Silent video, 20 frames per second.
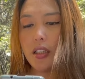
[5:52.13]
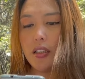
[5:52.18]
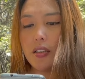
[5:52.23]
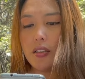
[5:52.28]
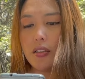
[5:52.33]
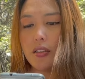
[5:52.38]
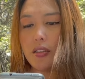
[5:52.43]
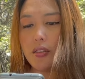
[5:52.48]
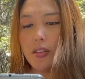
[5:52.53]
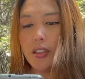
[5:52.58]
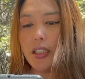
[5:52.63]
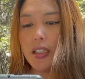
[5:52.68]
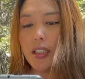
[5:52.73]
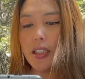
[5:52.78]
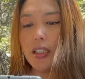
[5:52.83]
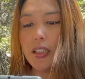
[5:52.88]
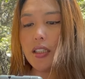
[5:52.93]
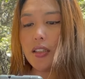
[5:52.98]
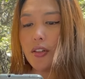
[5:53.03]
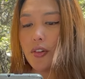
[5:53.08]
So this
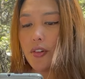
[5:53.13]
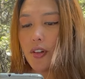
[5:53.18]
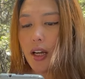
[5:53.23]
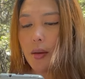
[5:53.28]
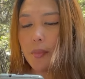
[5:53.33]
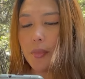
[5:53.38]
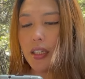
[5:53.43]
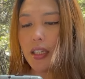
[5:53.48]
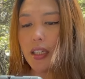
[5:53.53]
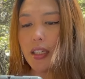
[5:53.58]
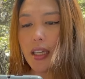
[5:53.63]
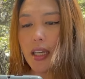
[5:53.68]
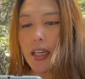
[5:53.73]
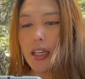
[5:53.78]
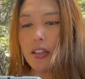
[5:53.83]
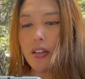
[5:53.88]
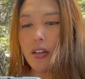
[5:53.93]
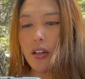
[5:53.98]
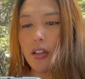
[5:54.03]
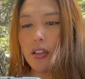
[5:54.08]
is ceramic,
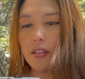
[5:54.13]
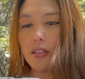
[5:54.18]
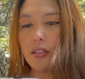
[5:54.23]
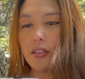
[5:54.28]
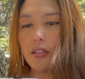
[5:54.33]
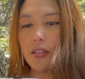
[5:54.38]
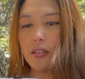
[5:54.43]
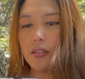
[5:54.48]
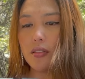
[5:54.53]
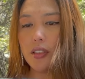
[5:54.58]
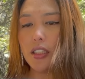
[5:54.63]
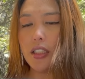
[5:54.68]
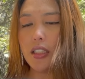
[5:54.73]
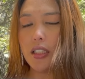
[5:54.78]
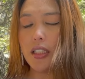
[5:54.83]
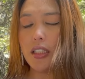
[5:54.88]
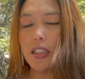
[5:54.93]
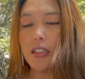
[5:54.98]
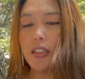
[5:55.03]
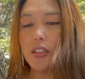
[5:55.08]
and also it's
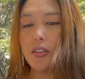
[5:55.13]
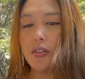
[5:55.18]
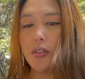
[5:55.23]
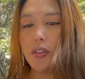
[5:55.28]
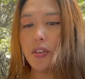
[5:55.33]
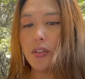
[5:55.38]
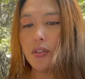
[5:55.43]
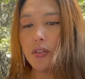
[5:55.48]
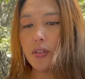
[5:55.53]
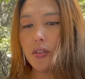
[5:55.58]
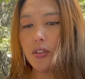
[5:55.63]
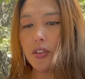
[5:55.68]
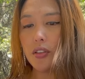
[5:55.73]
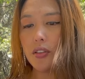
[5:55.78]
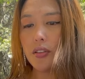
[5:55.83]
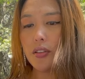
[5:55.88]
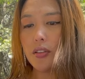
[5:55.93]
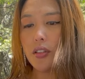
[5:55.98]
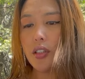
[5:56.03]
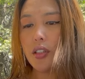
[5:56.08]
easy to
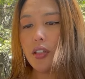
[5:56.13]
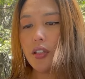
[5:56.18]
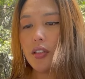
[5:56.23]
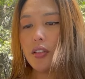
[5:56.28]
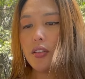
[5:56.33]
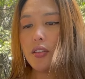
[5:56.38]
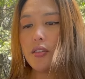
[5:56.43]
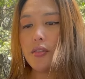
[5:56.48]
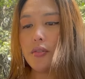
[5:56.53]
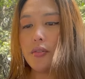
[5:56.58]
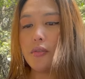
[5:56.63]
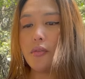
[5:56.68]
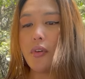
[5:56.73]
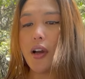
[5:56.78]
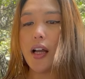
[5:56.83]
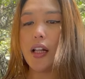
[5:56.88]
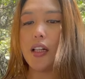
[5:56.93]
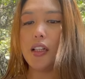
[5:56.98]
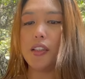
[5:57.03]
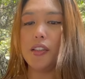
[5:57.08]
use to,
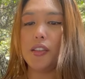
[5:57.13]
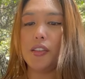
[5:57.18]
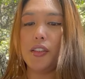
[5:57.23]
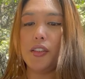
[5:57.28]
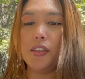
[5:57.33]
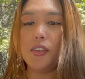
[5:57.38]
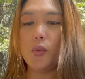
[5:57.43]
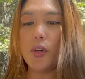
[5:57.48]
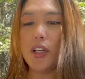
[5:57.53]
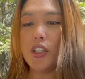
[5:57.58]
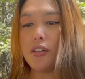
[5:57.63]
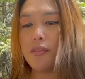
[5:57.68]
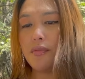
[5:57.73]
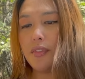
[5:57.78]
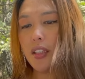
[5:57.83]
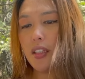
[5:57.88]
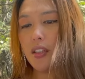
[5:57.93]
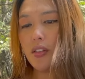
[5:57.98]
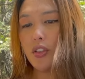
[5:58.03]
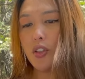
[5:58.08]
while you know, watch
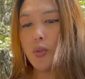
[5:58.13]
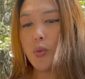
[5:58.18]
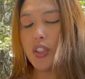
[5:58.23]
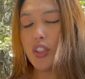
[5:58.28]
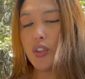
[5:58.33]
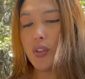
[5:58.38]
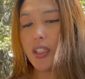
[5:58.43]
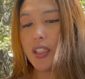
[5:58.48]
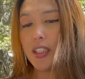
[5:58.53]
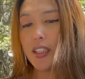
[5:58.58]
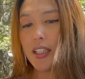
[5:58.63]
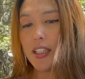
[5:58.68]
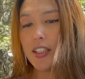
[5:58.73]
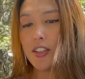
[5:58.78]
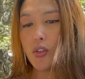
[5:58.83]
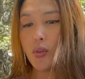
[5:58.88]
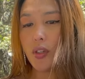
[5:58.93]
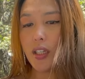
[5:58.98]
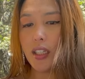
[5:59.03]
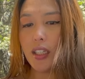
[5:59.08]
videos when you eat and
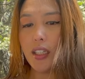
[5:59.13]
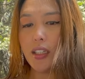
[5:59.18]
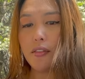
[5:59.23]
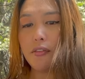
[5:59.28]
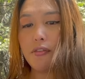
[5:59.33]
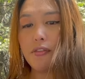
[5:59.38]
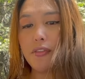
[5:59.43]
drinking.